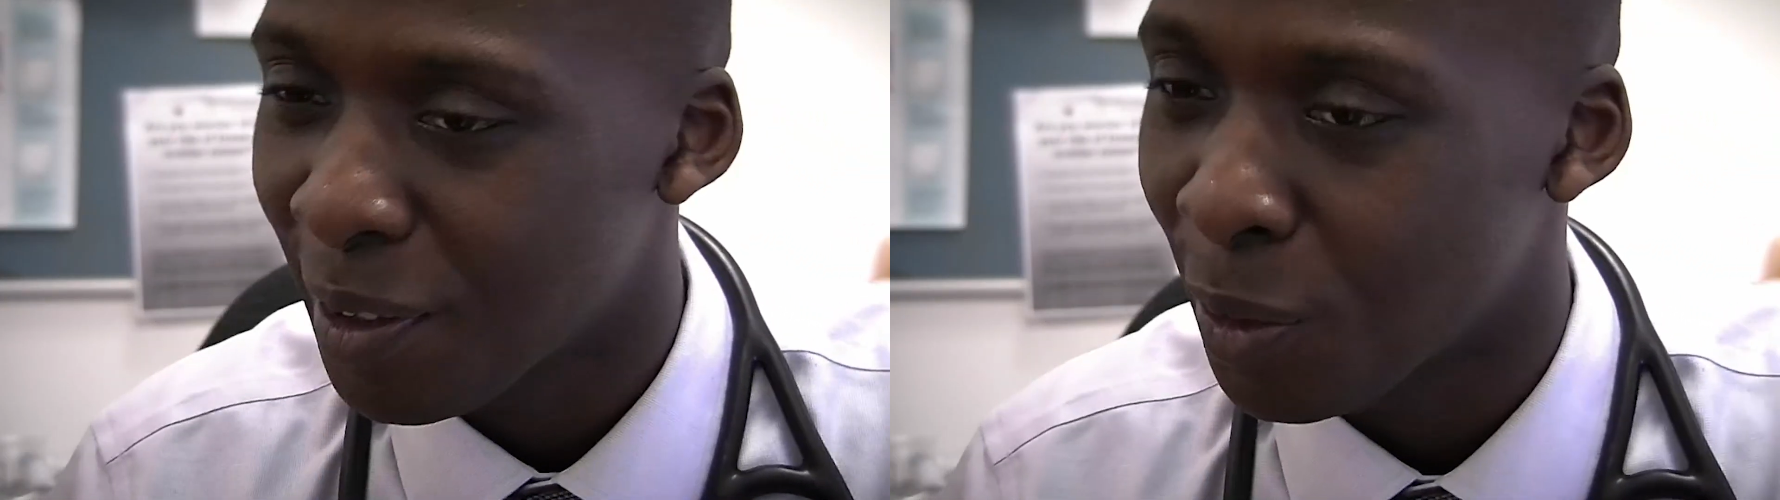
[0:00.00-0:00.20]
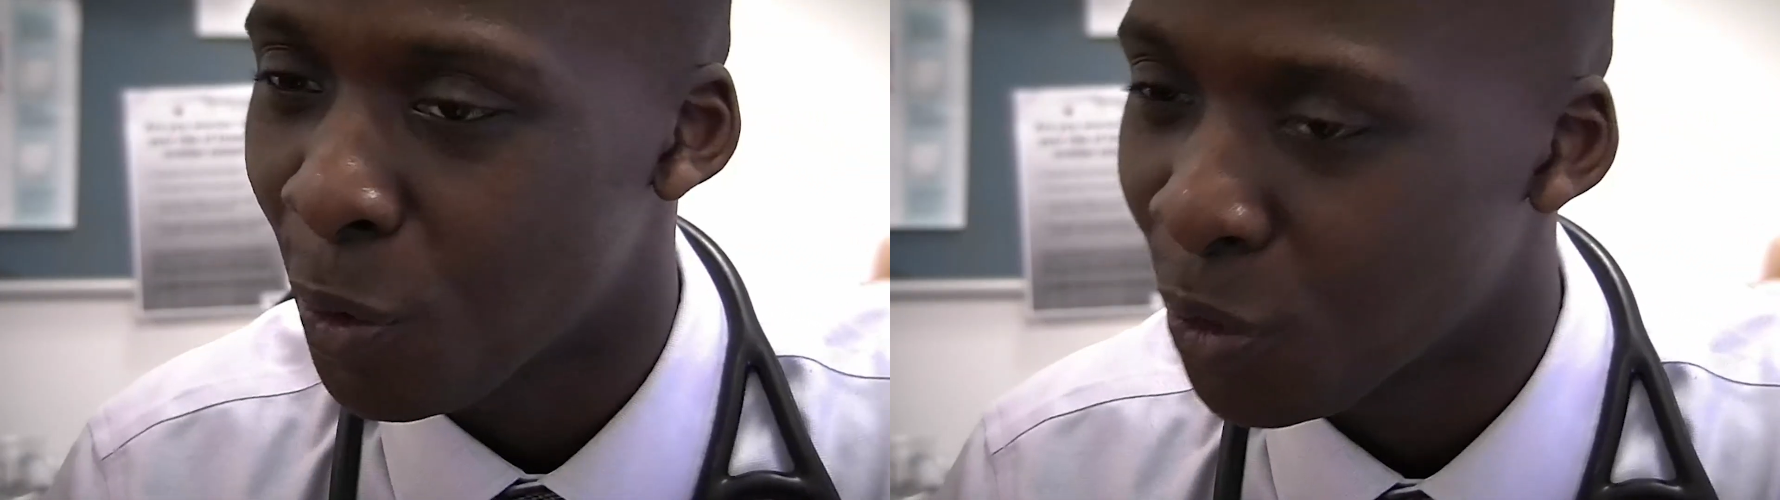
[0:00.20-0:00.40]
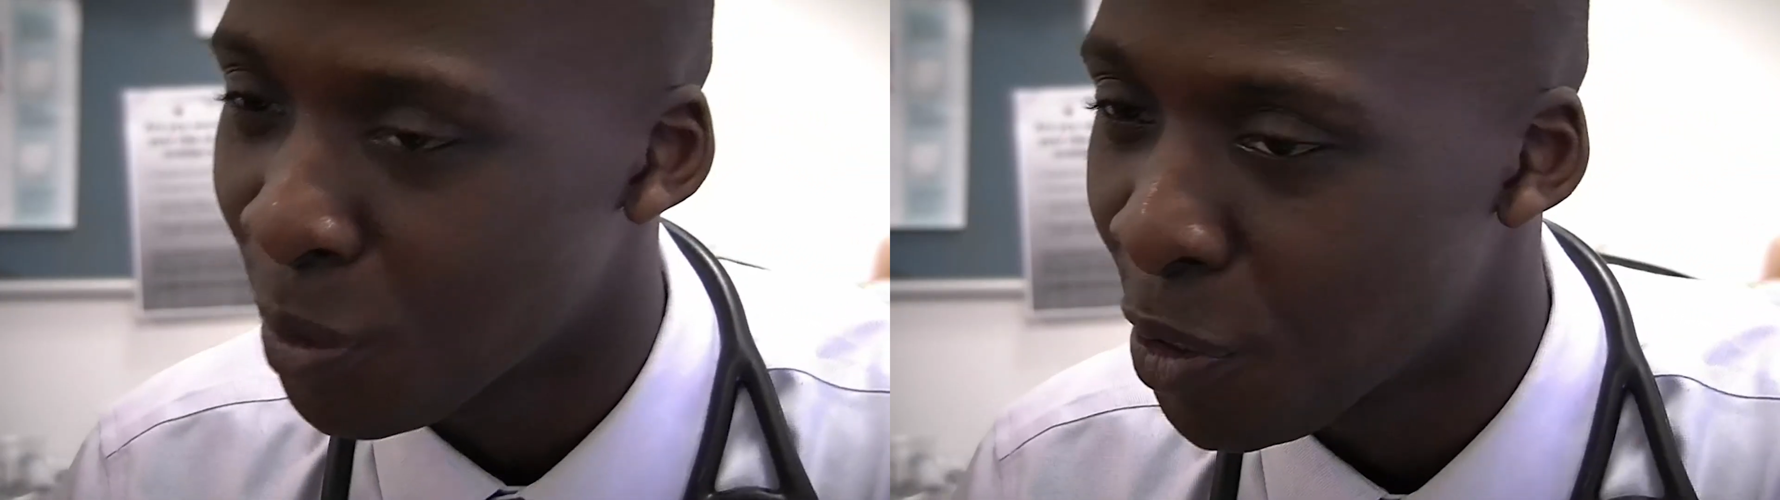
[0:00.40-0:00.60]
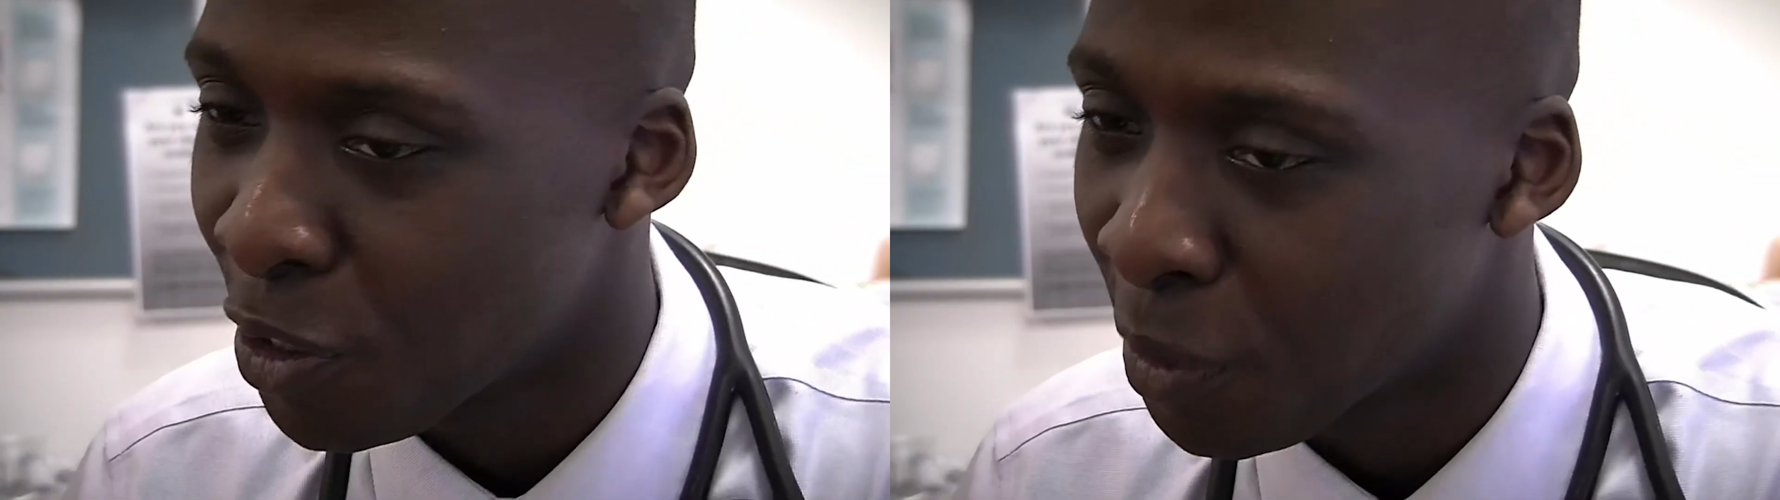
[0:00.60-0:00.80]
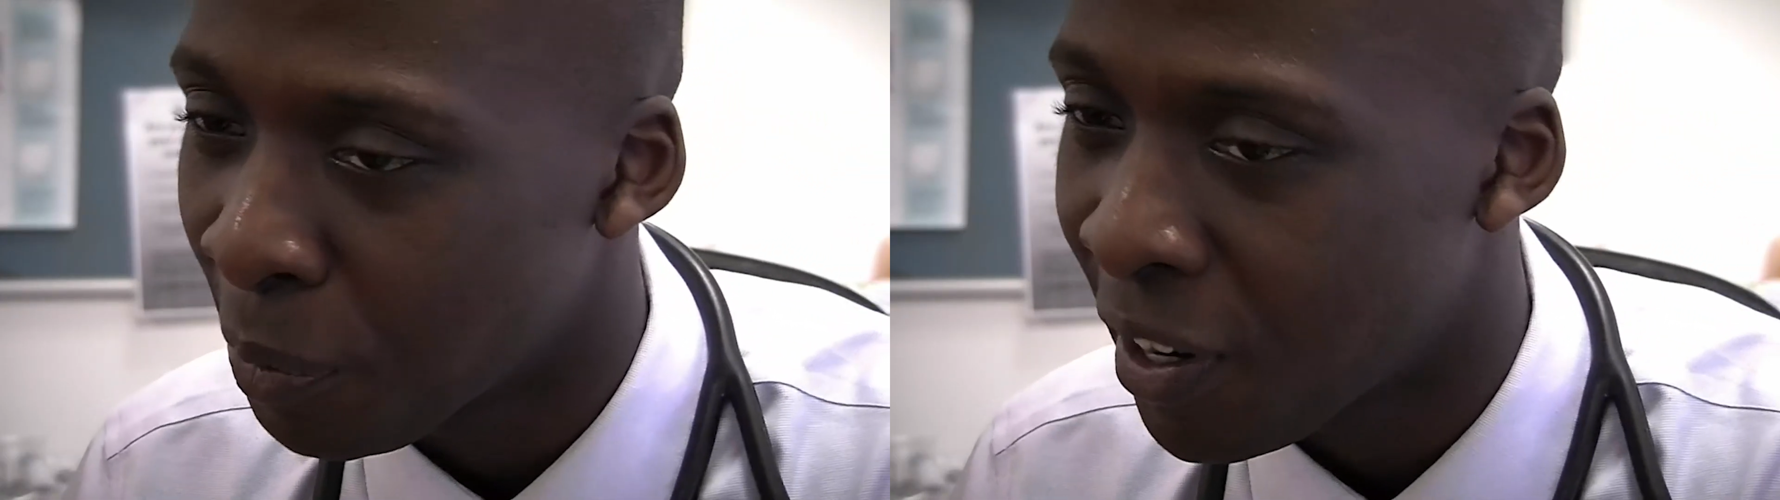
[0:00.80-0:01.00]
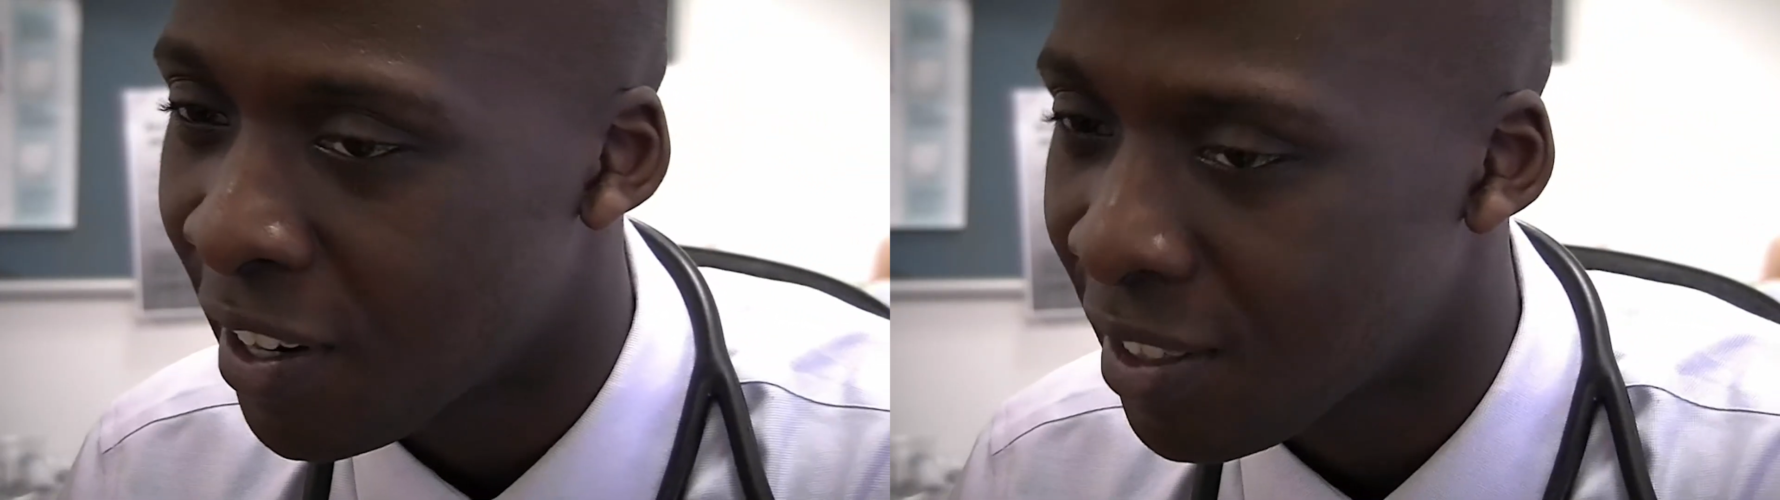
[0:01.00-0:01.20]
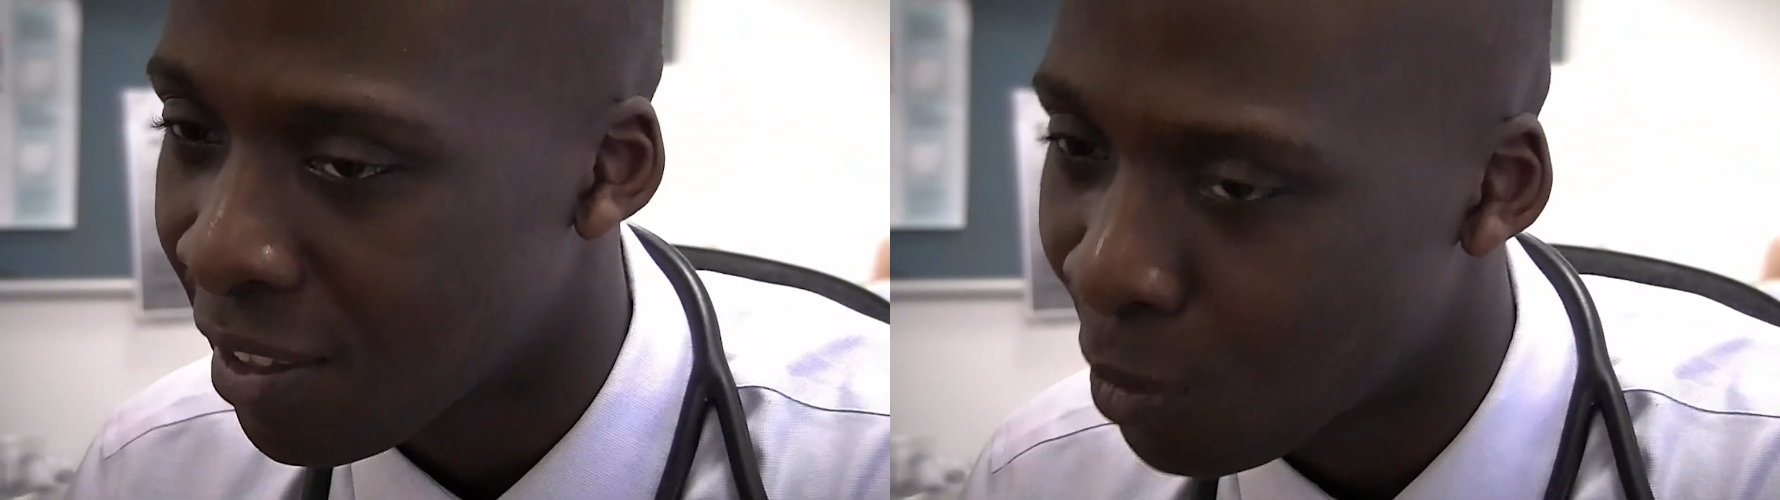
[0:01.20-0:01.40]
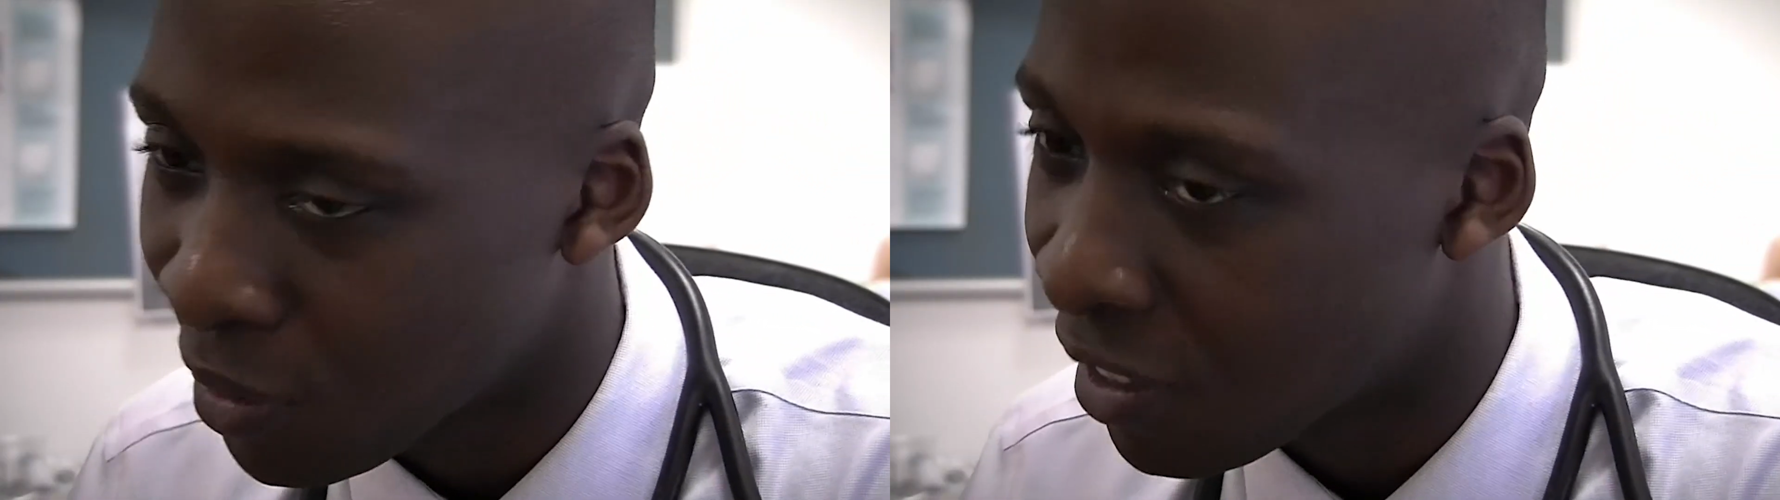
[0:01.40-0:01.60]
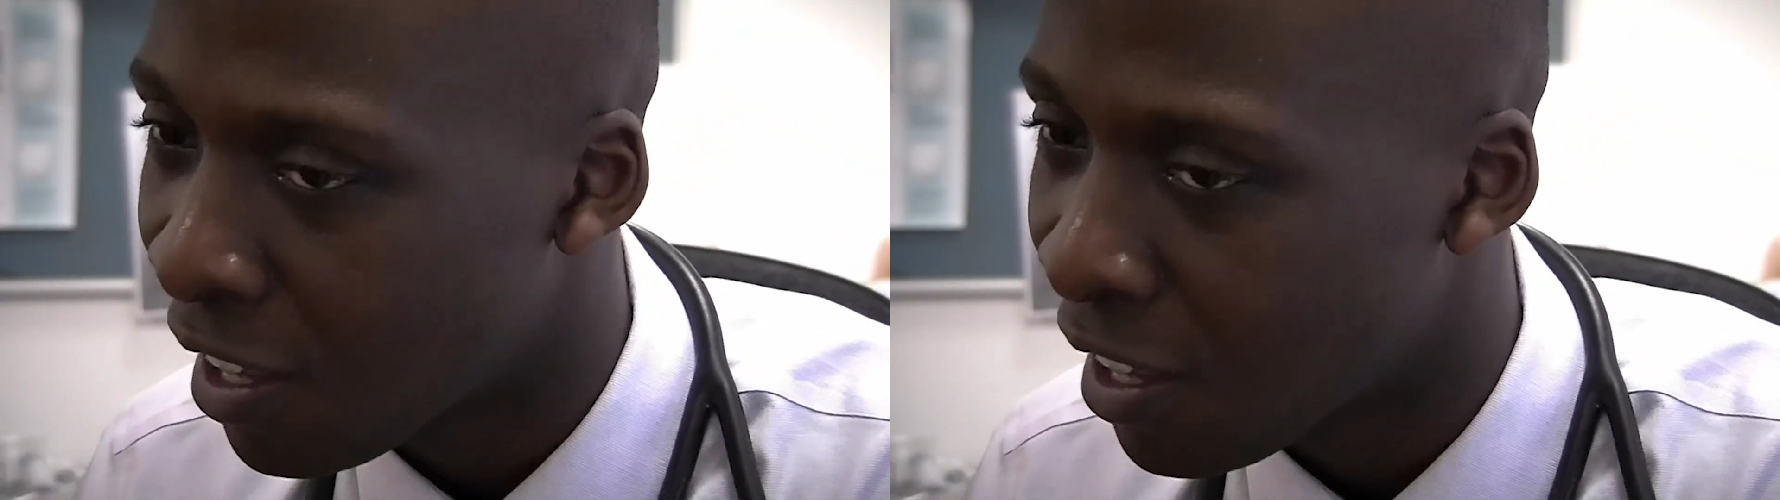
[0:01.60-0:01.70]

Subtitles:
low in their mood or depressed is that one of the